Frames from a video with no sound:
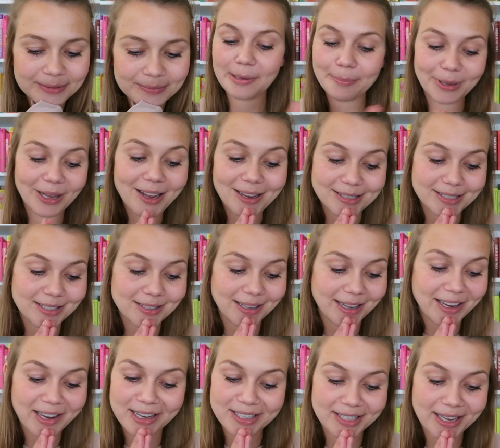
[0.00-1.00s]
And plus,
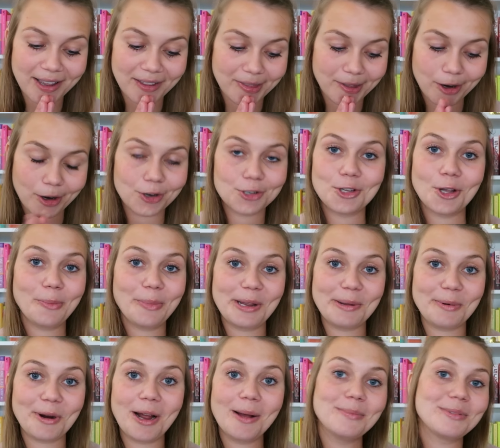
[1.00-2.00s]
like I said, there are so many
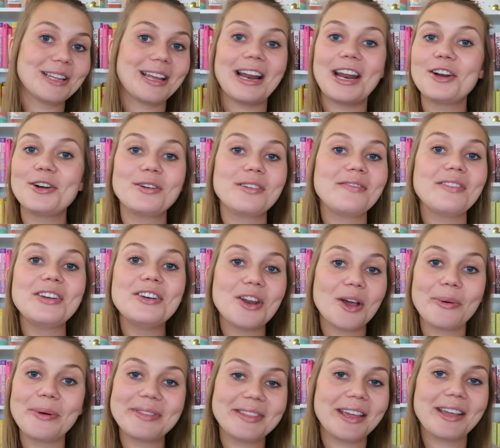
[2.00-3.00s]
prompts that I don't even
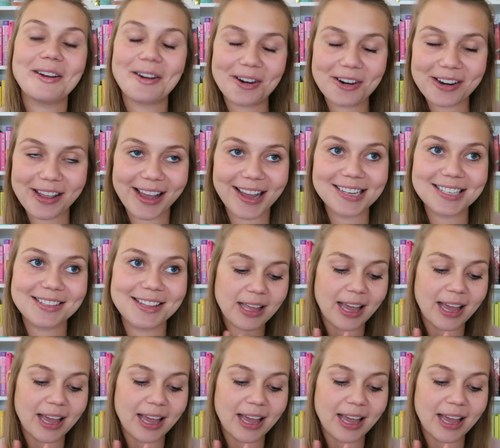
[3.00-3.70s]
know what they are yet